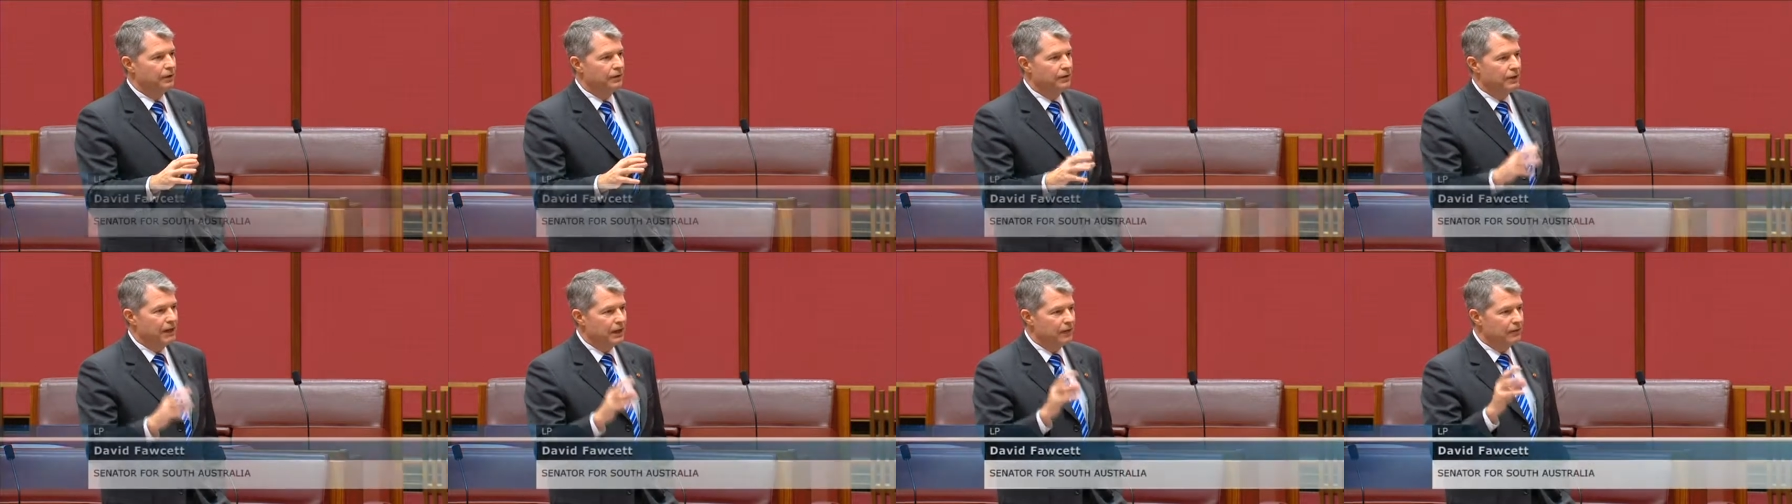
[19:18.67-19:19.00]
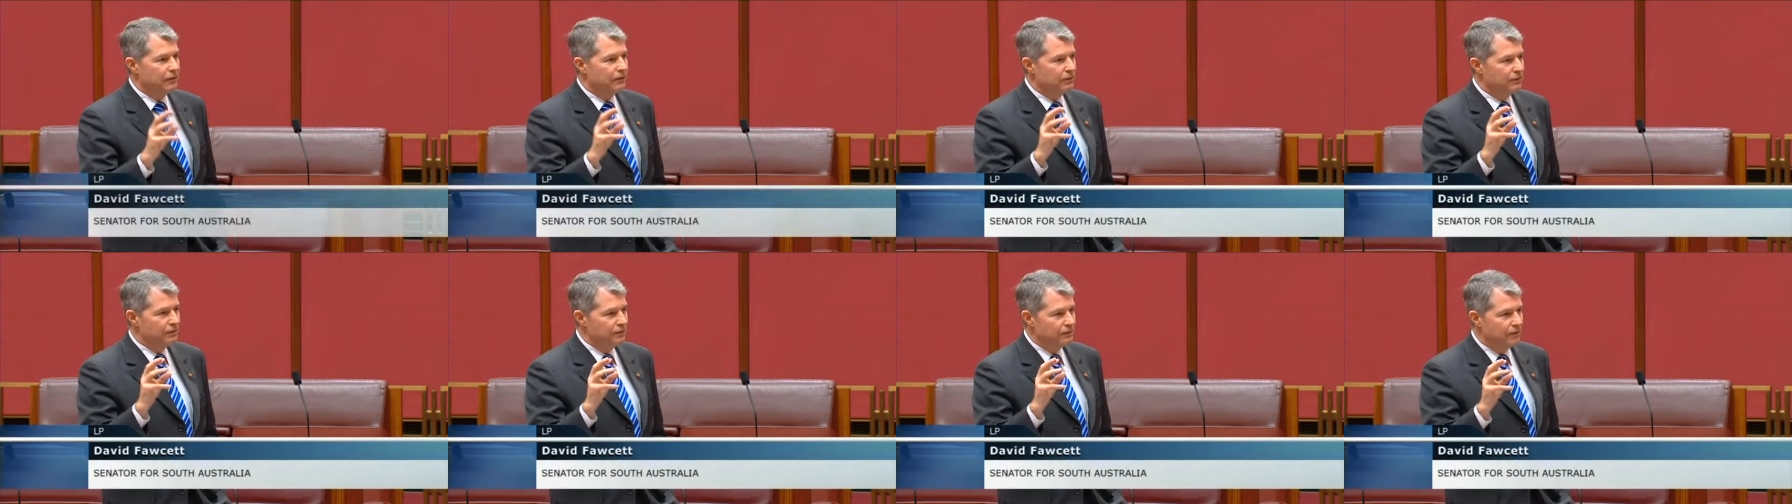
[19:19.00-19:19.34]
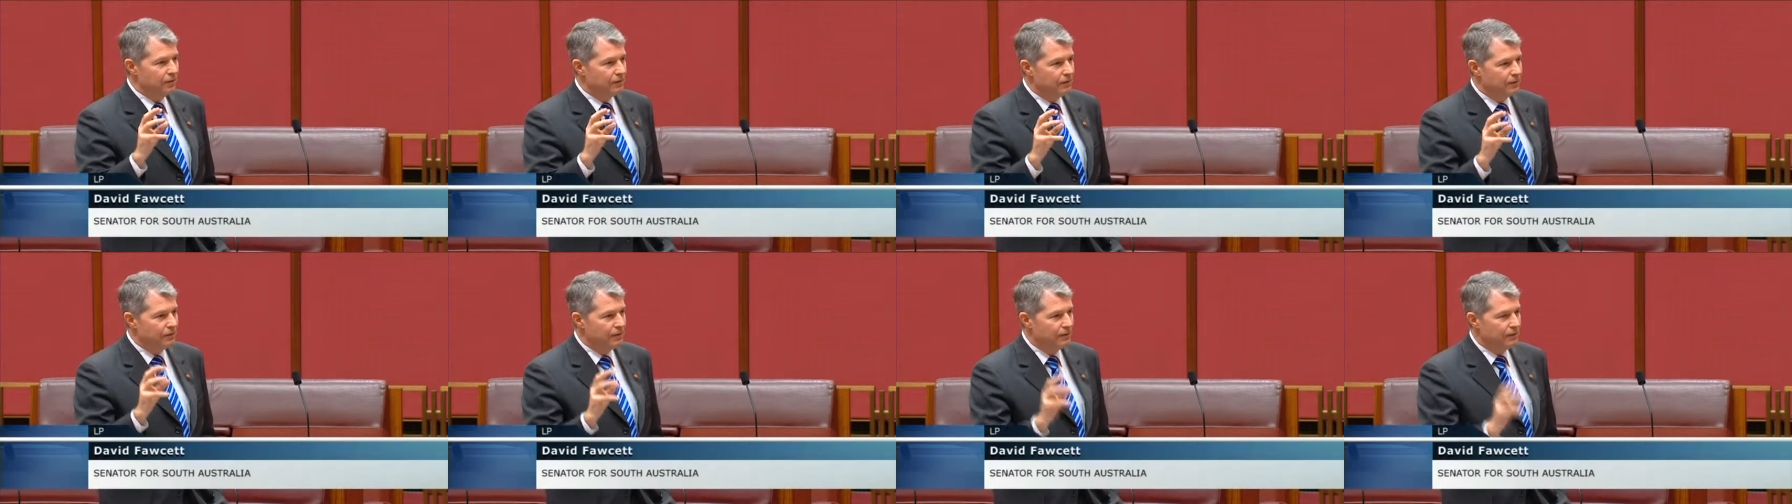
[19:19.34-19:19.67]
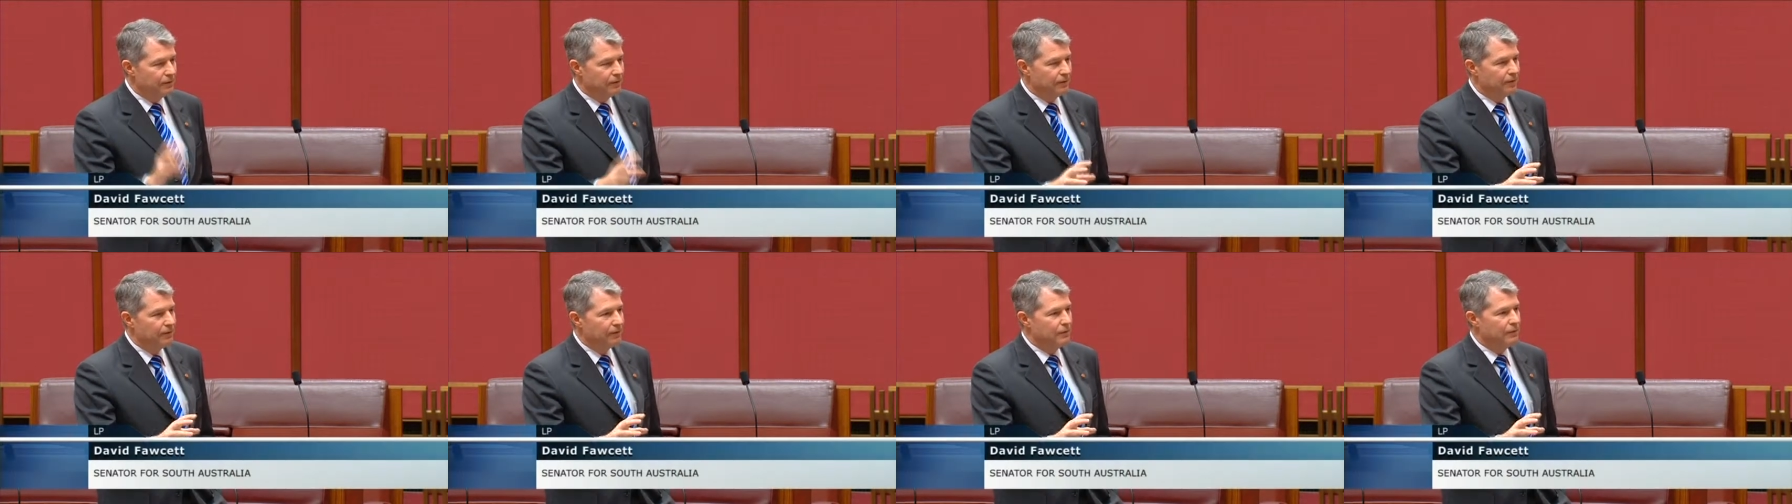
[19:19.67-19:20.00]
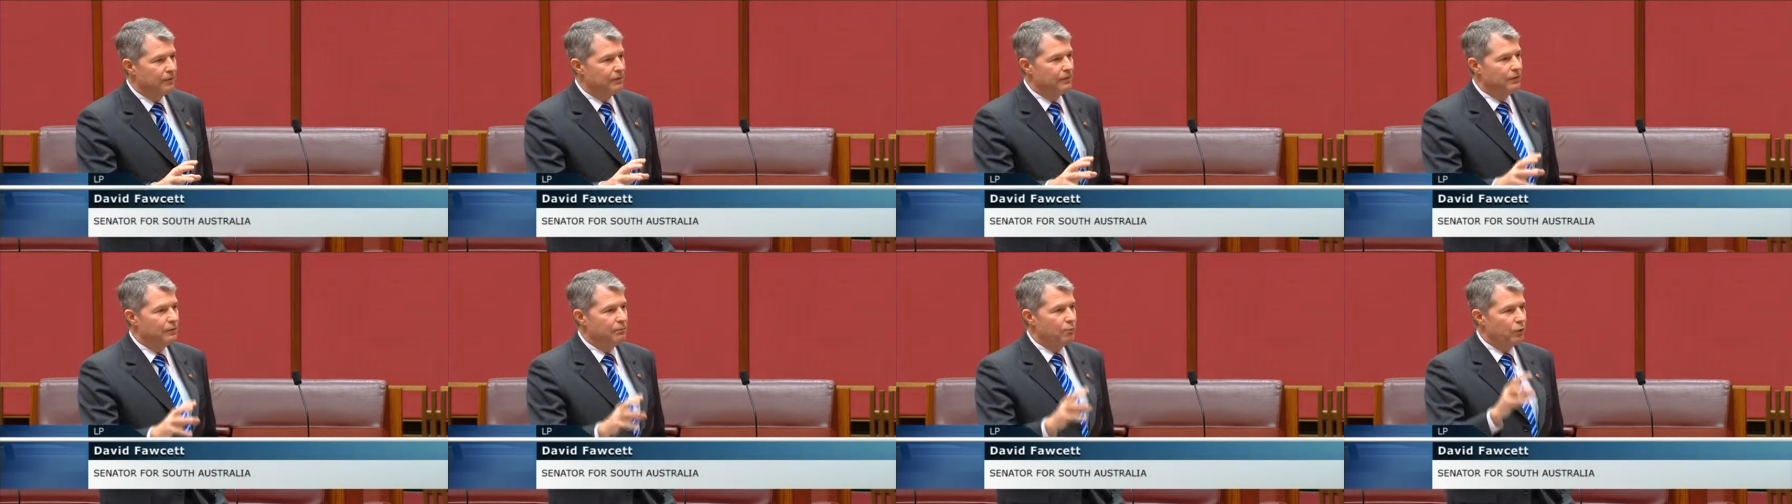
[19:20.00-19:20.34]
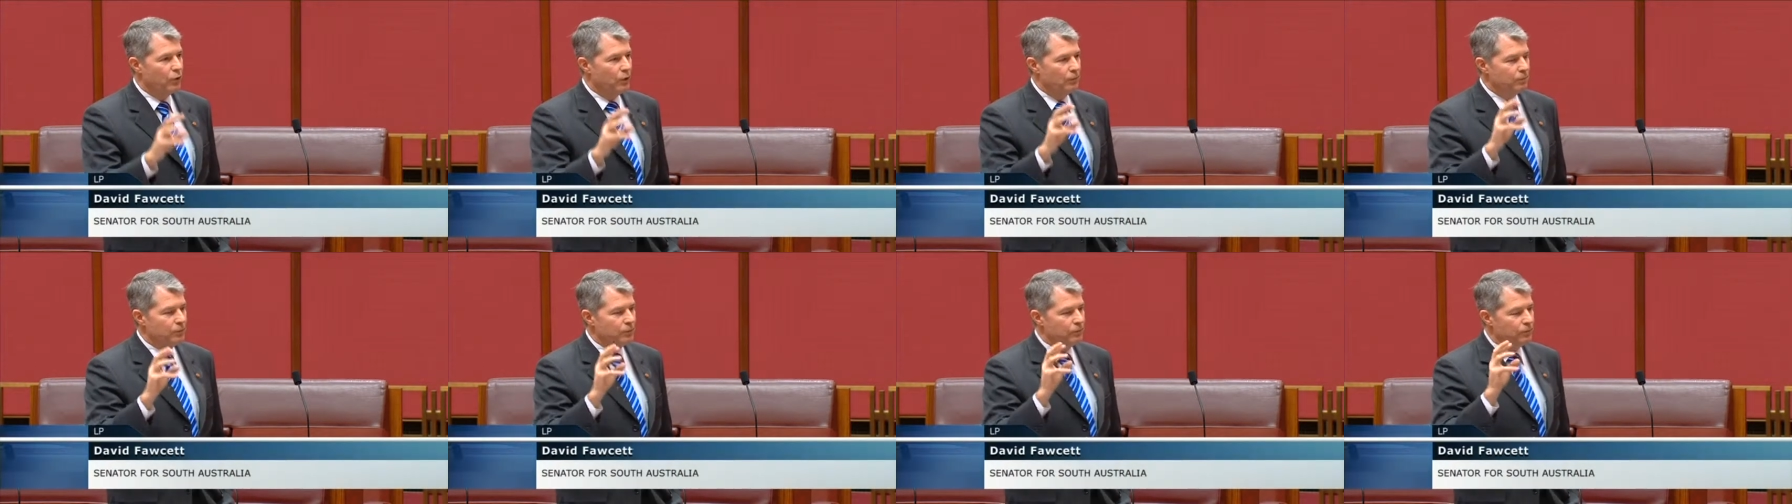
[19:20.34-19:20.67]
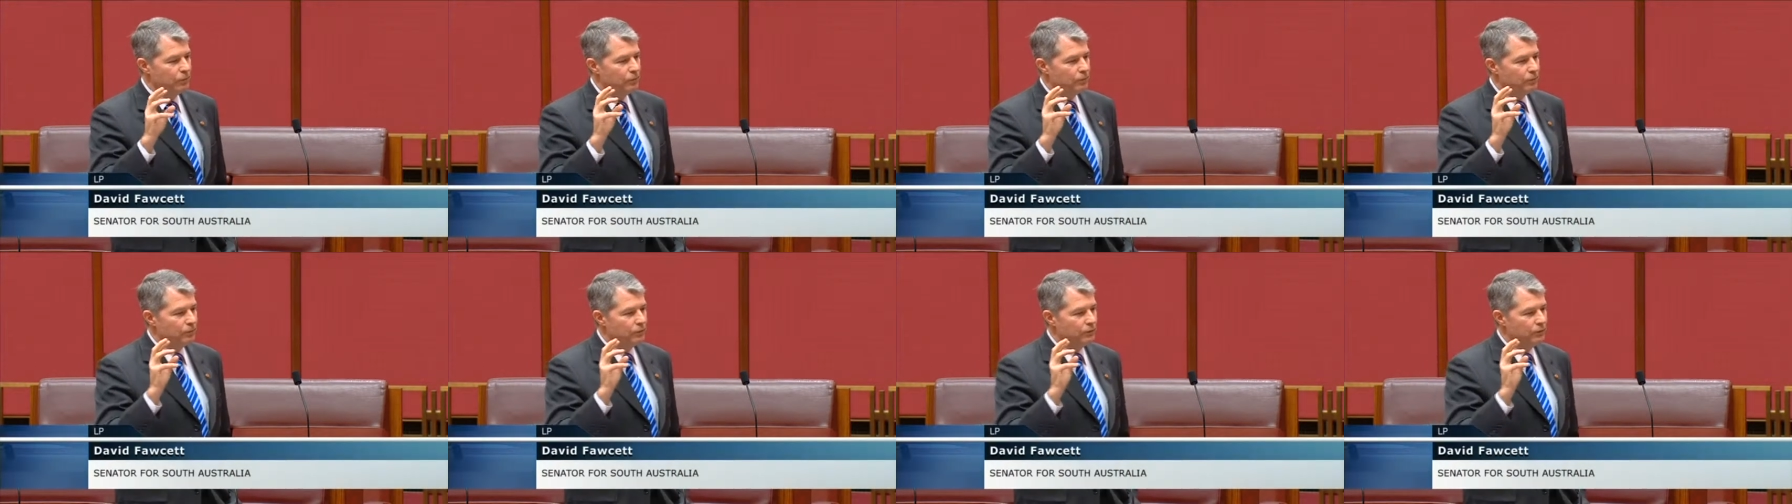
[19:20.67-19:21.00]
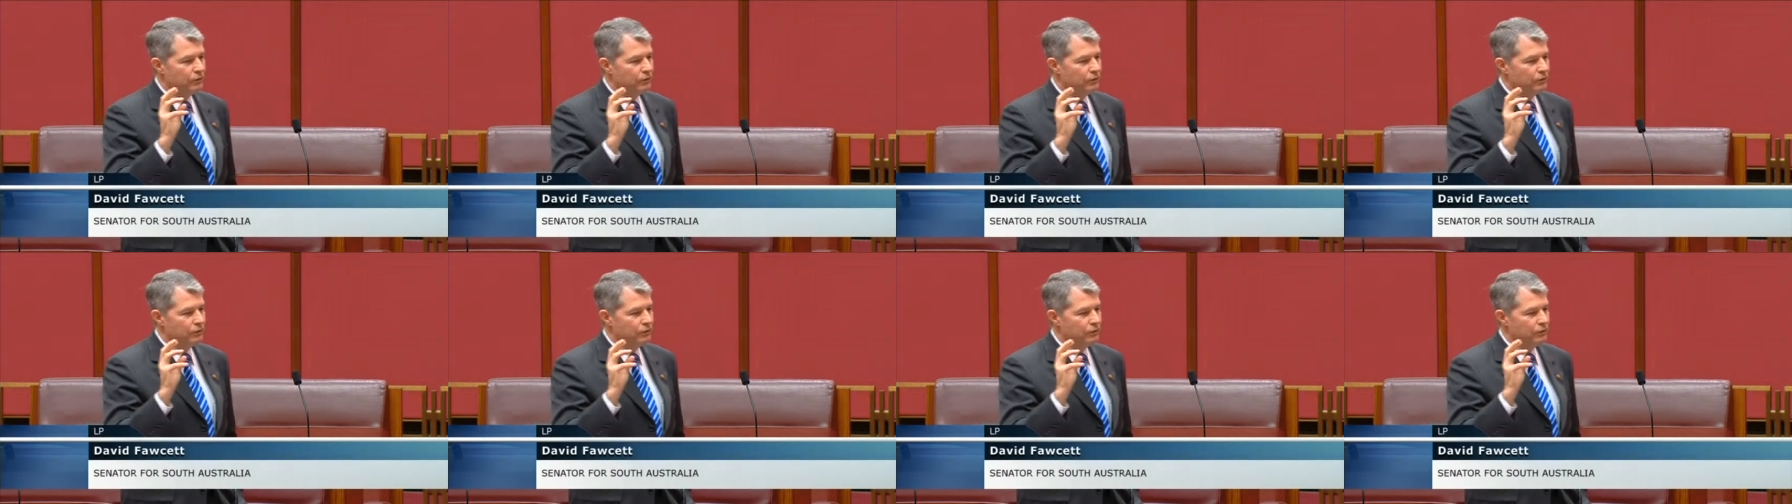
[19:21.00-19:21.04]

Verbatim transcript: That's the problem,